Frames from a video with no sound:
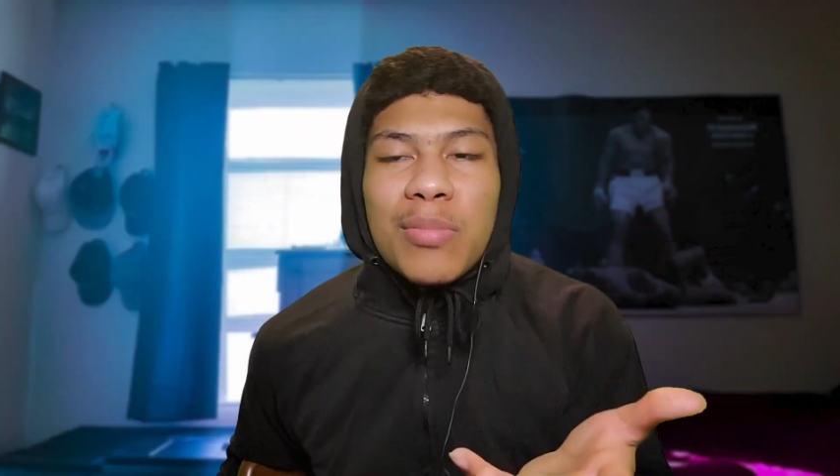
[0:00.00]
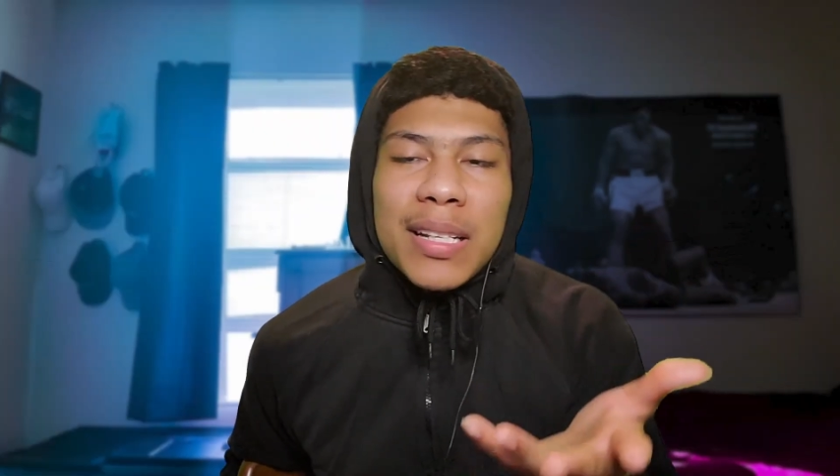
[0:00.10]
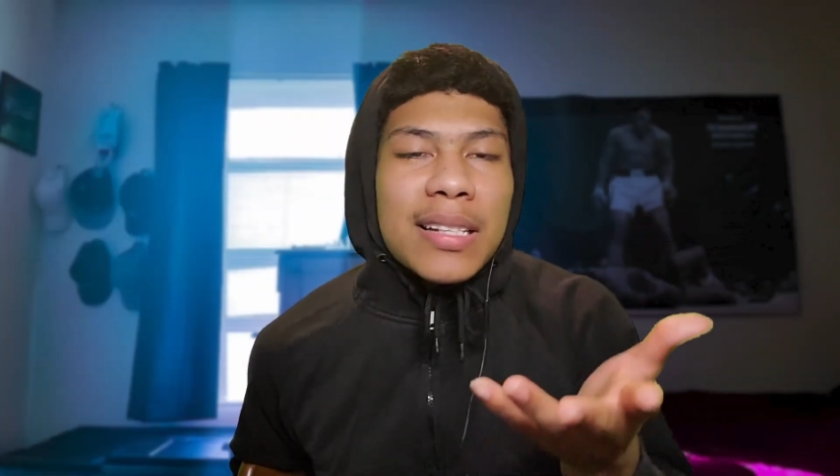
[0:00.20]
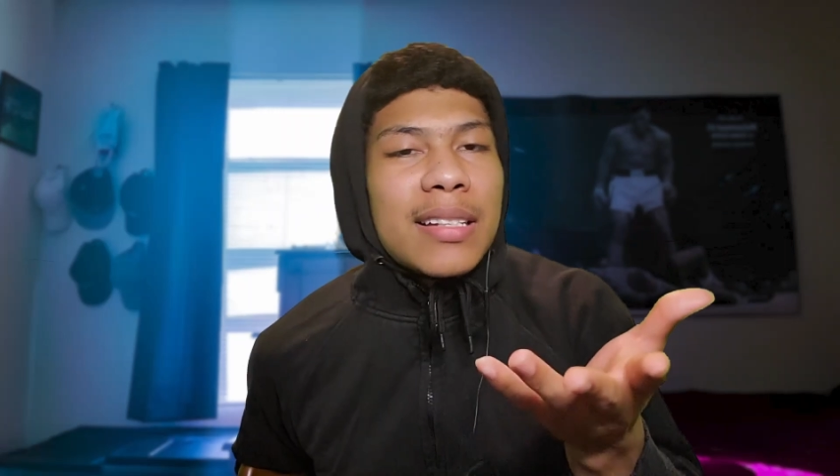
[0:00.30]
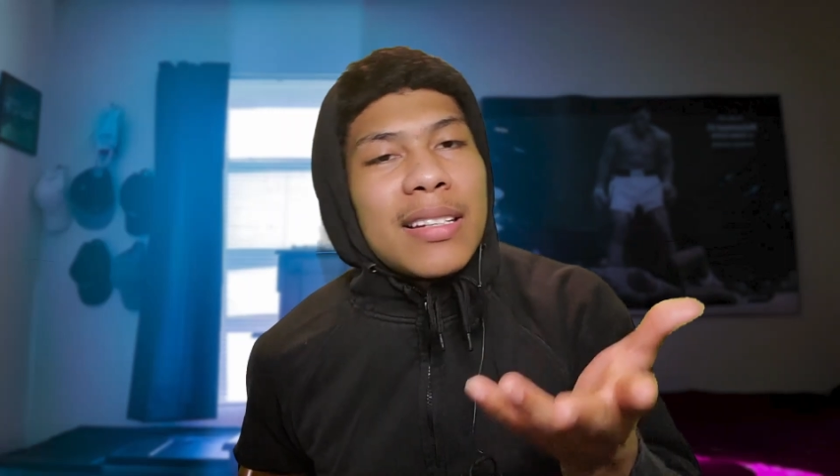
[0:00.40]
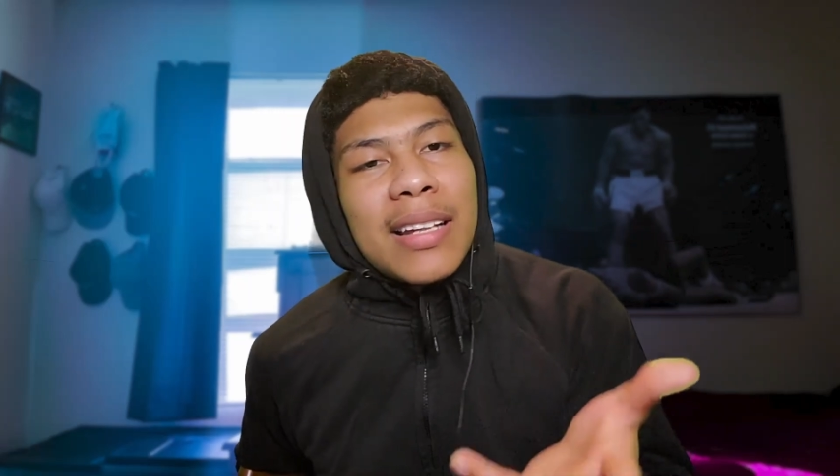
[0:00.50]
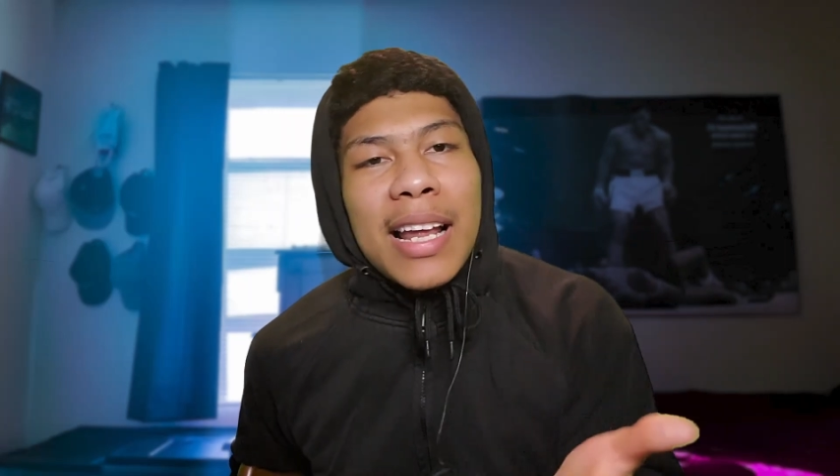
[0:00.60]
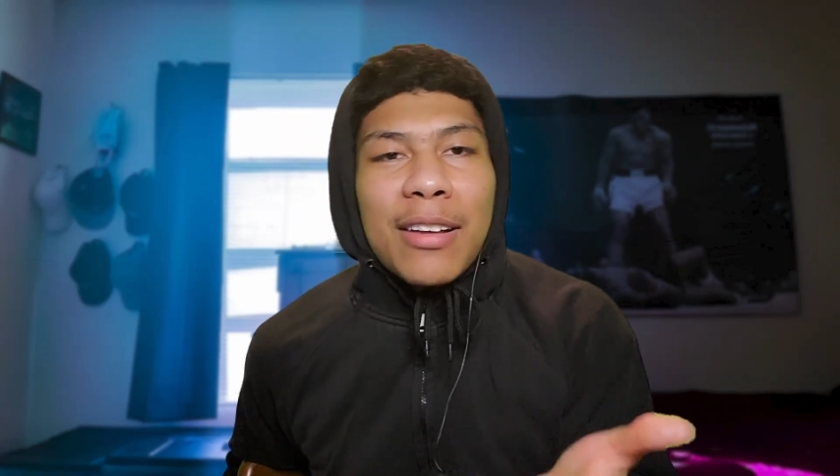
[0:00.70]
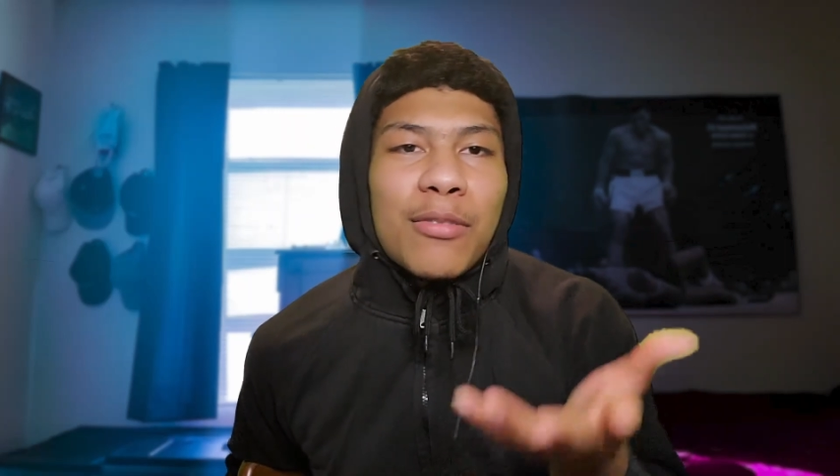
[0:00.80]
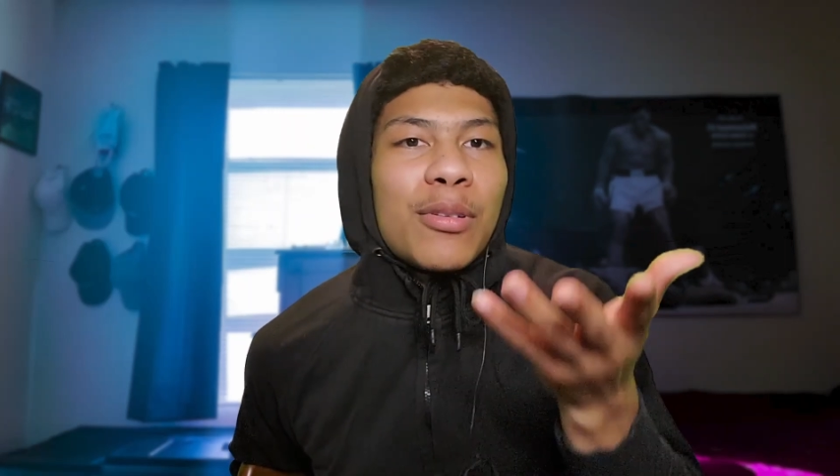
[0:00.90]
and
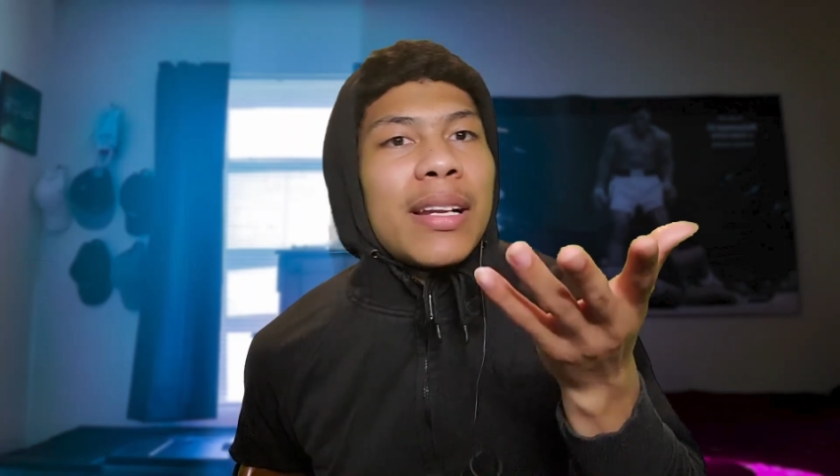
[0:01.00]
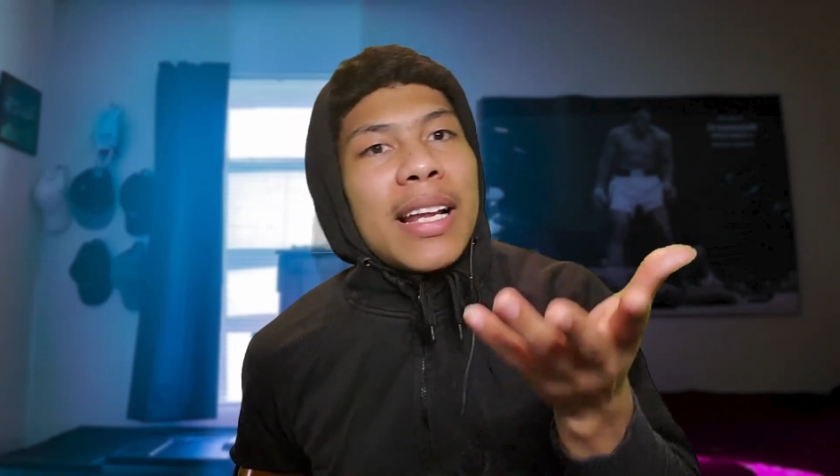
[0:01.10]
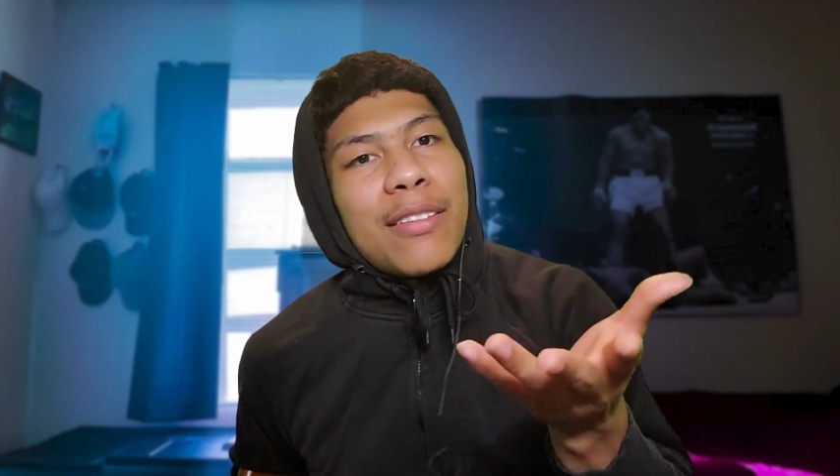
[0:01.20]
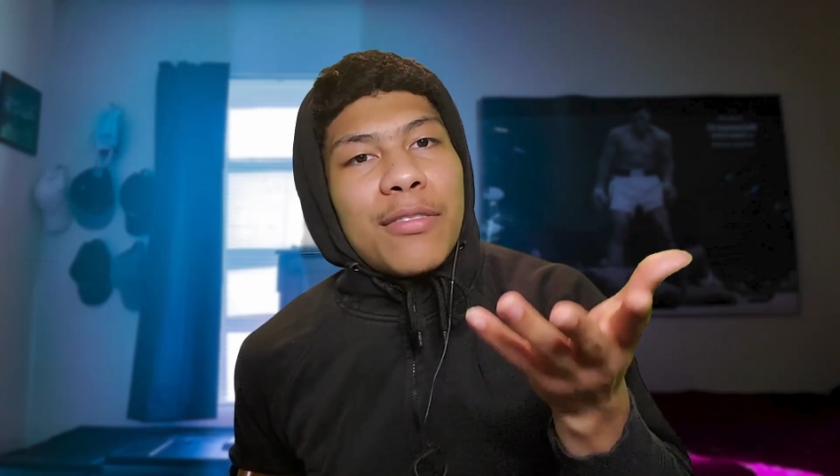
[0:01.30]
like in real life,